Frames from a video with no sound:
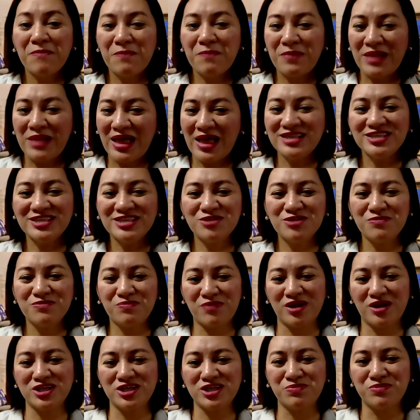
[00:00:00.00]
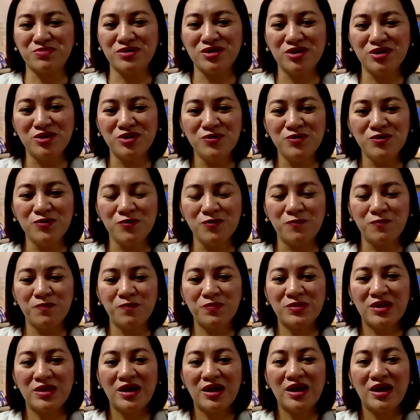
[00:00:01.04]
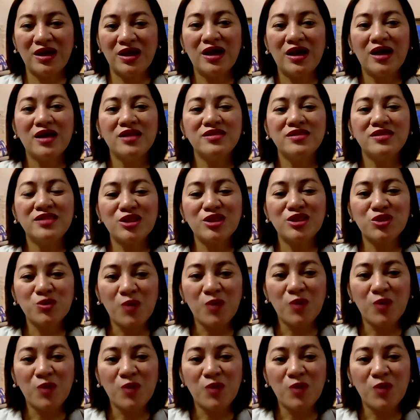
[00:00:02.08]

Plans to prosper you, not